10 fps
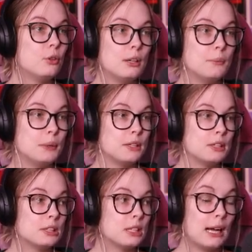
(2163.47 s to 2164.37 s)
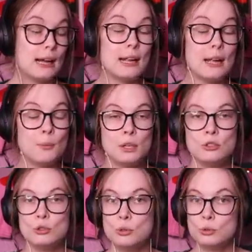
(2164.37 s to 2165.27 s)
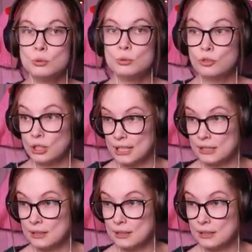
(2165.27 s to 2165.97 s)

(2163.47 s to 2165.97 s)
it because I am one to forget.